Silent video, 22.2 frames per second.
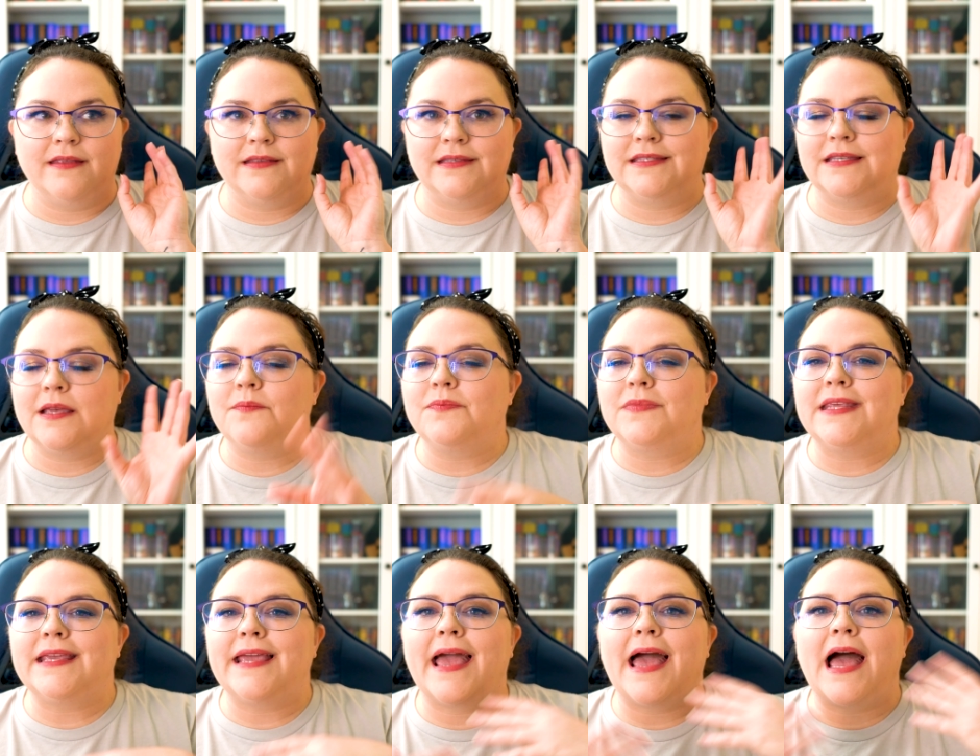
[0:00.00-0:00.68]

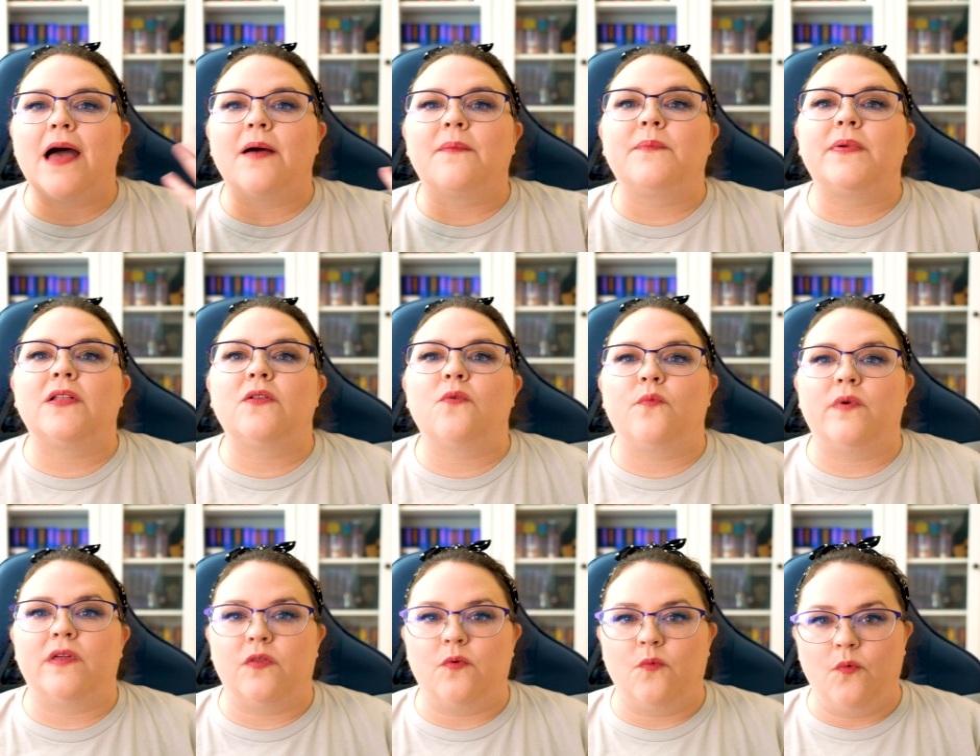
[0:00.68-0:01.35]
something
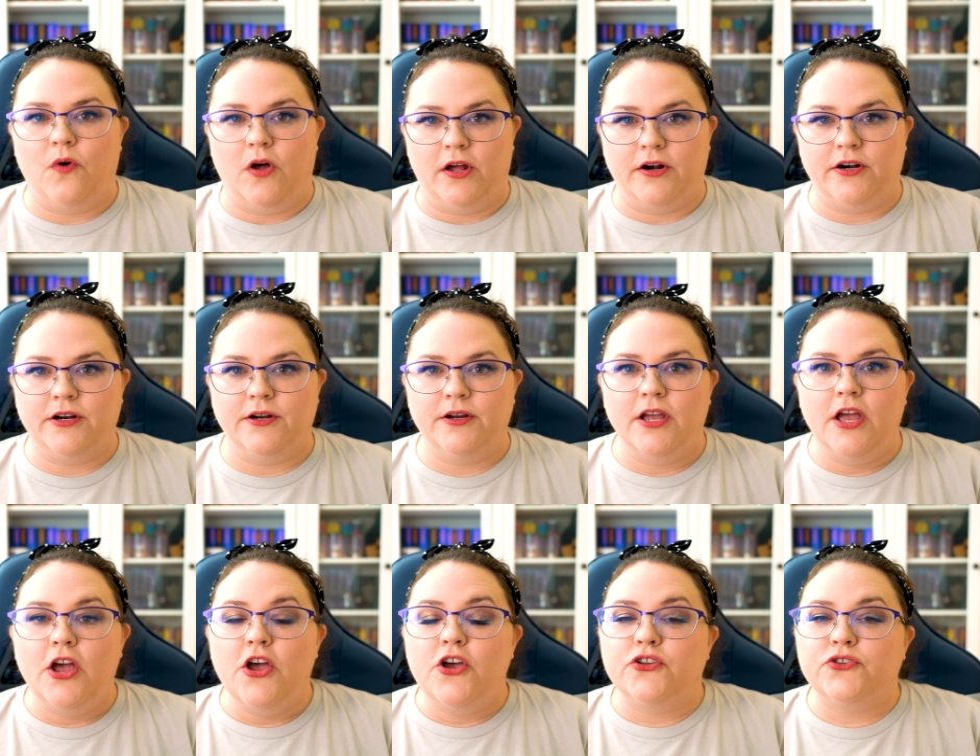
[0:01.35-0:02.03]
happen with
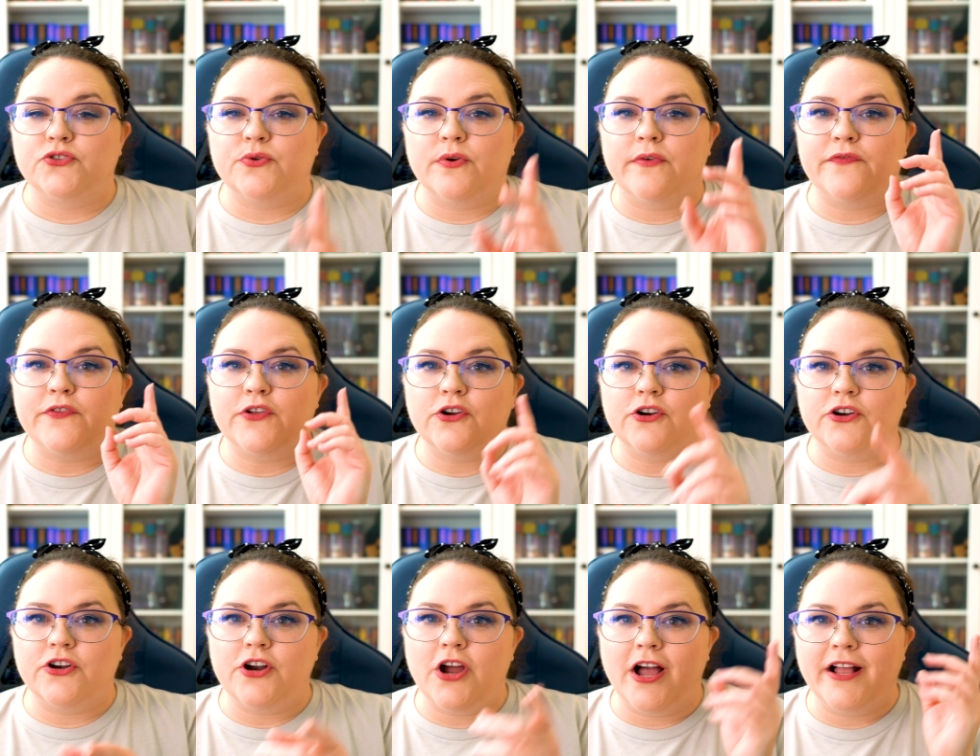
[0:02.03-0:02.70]
water. So if
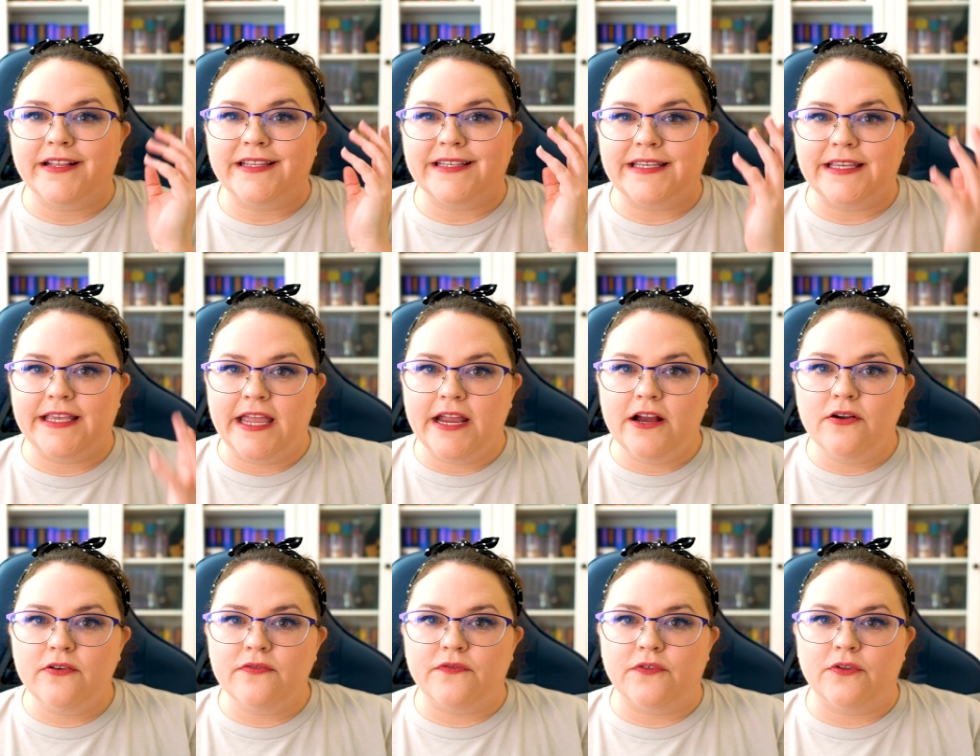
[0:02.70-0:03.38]
you're not
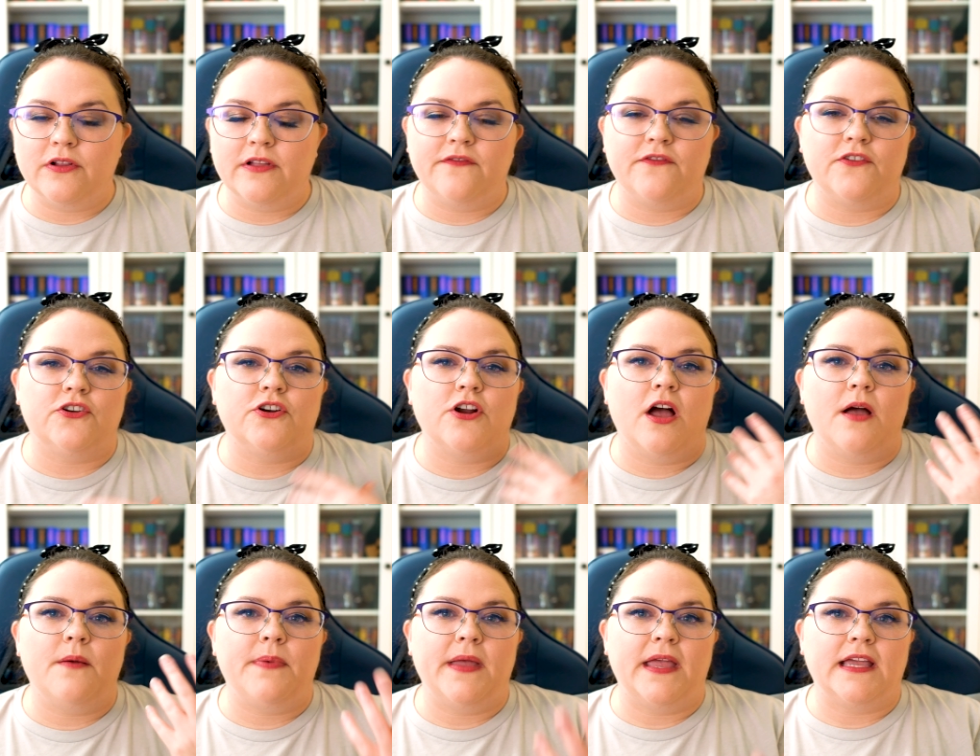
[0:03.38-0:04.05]
careful, if you're
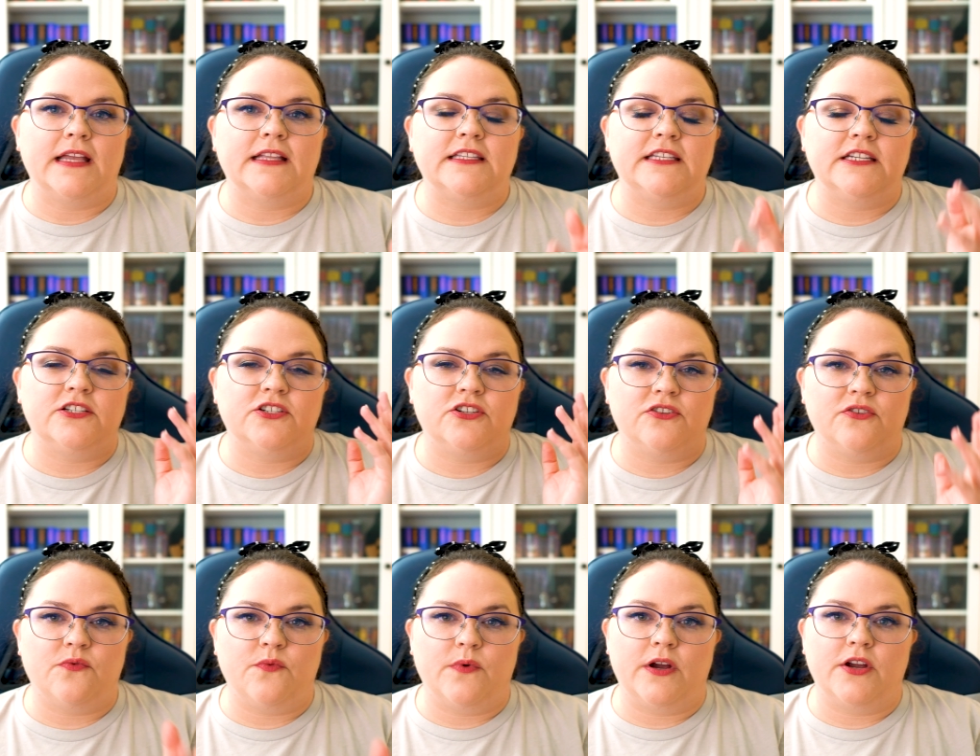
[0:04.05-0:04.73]
not paying
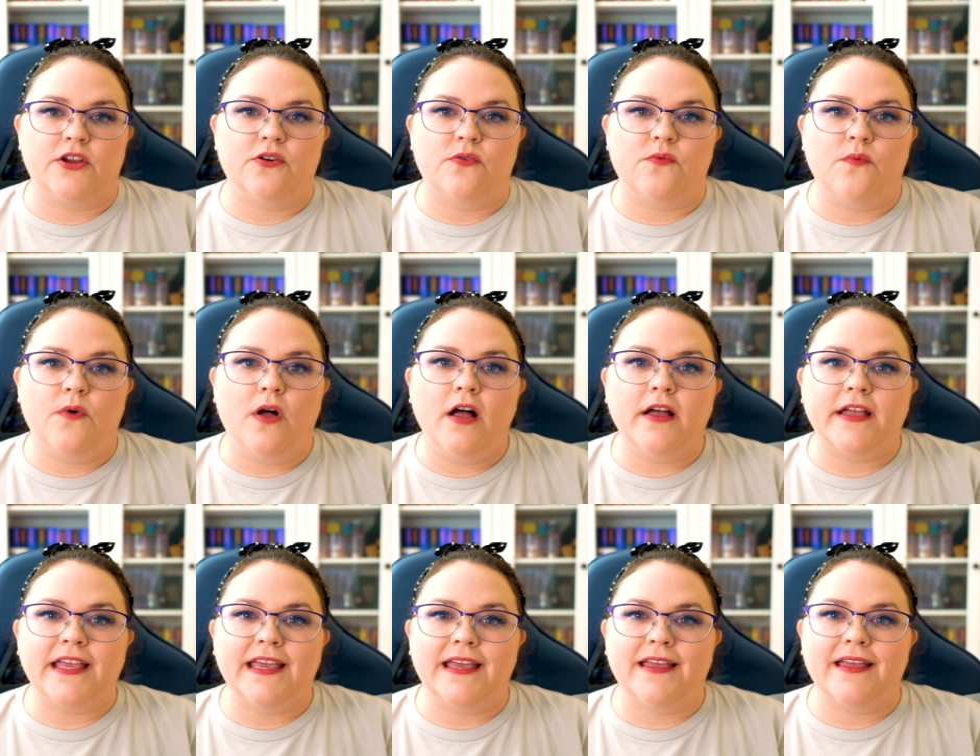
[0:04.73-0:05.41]
attention to where you're
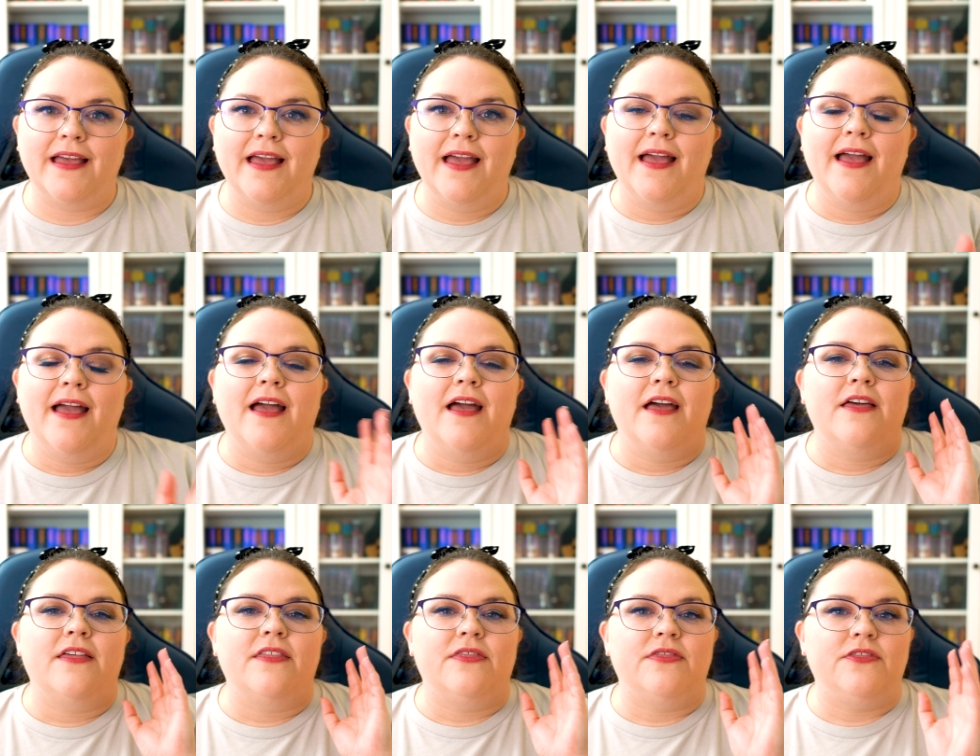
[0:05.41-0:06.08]
walking,
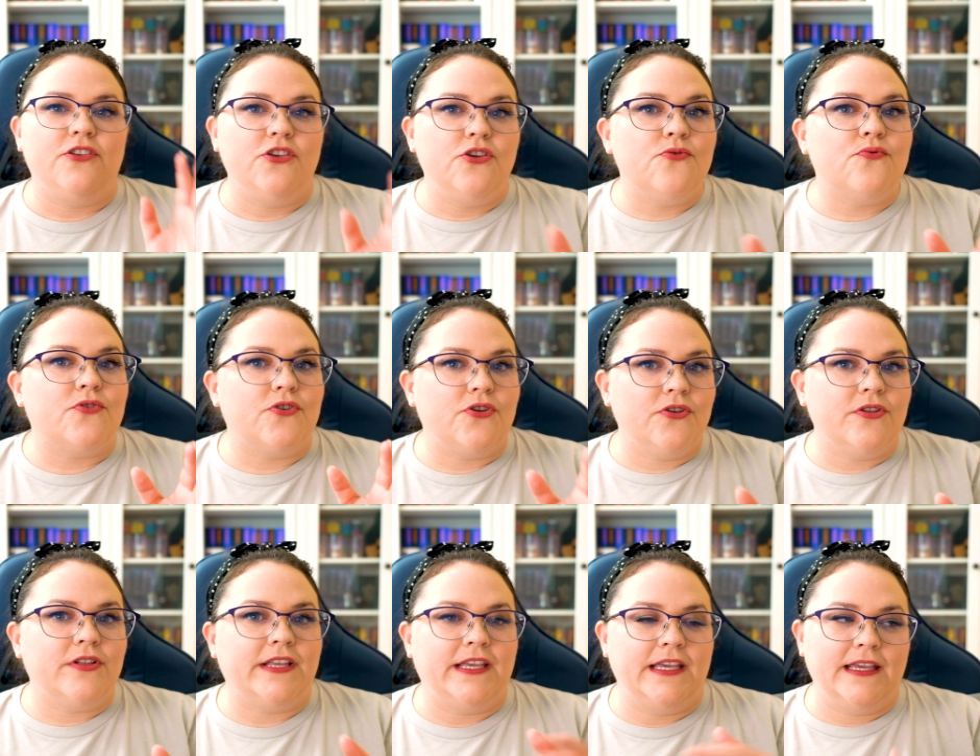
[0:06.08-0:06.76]
you
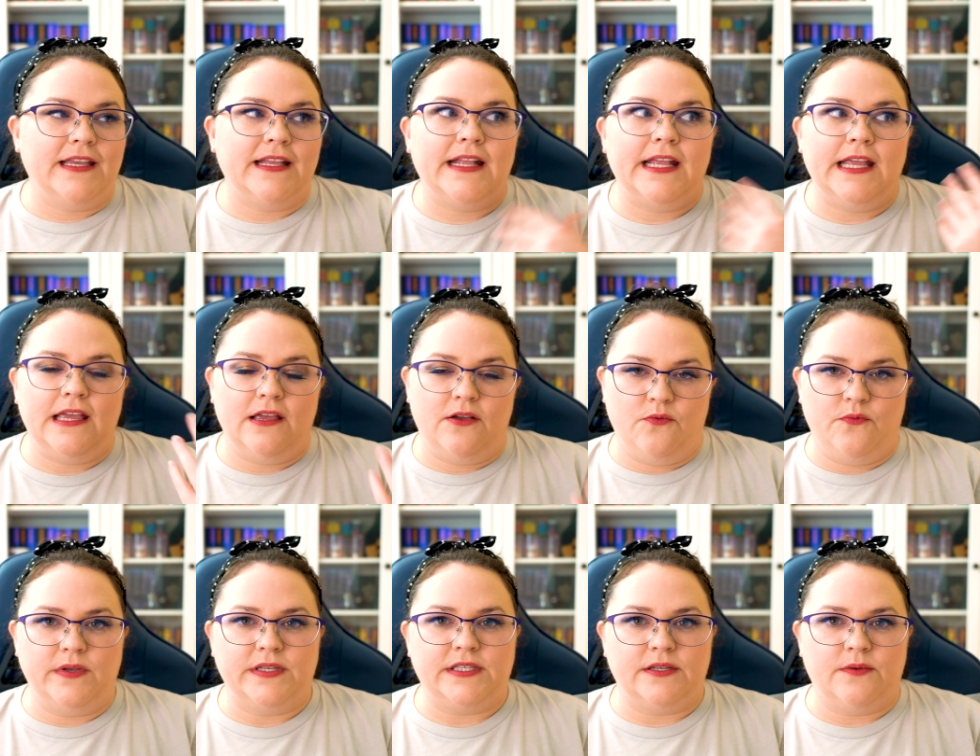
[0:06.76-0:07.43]
could get
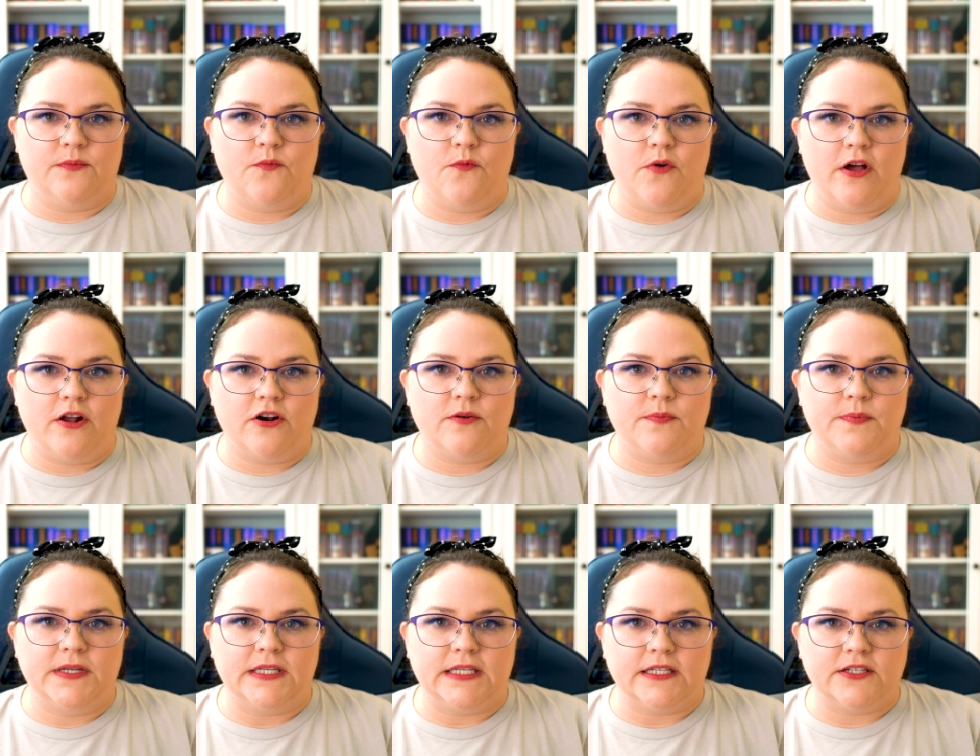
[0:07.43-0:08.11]
hit with some
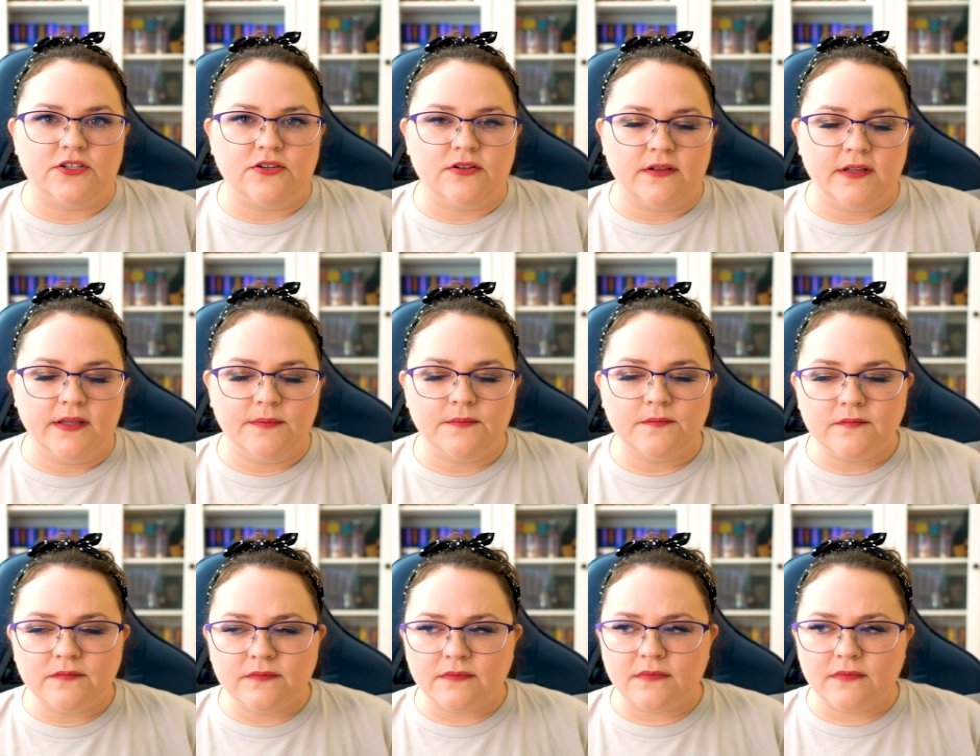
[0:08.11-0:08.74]
water potentially.